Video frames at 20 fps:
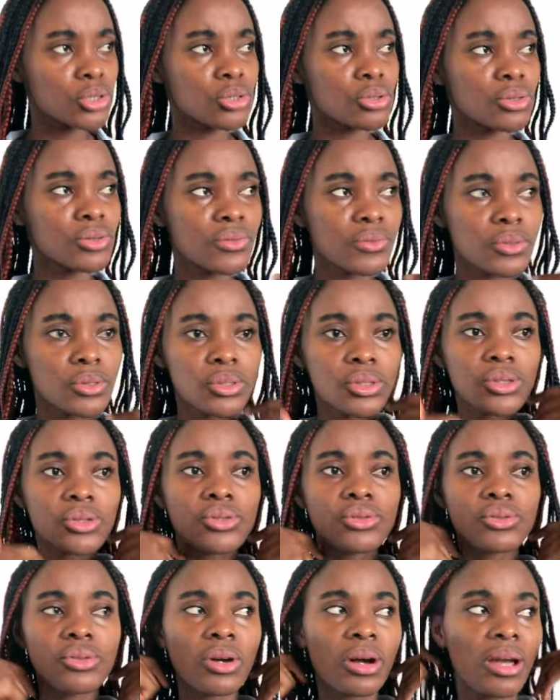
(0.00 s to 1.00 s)
good for you to
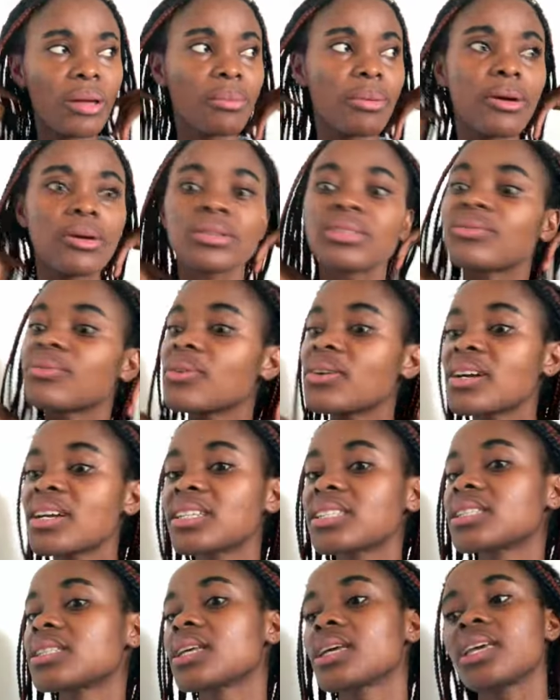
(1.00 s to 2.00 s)
do your eyebrows
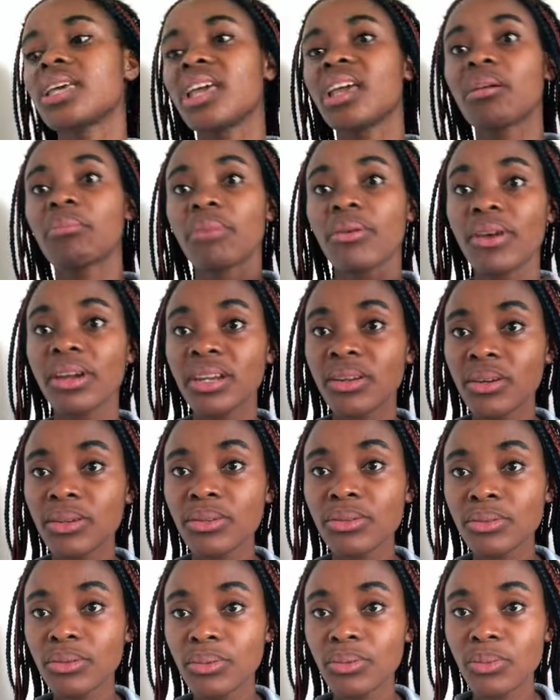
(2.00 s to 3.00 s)
first. But right now, I
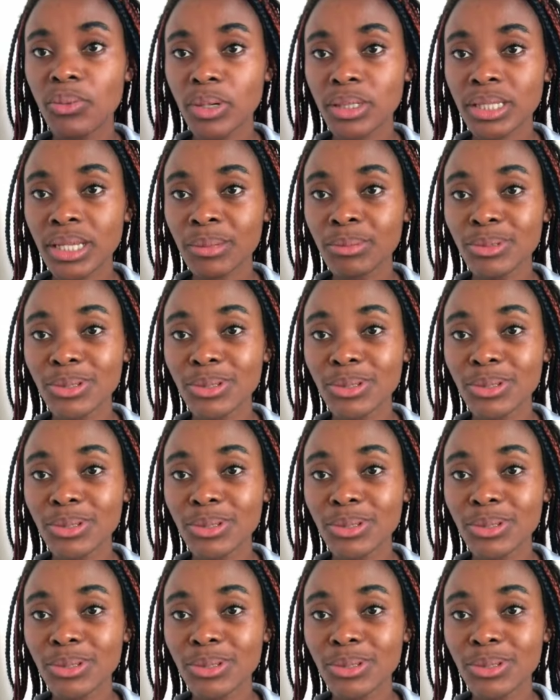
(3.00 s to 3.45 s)
don't know what I'm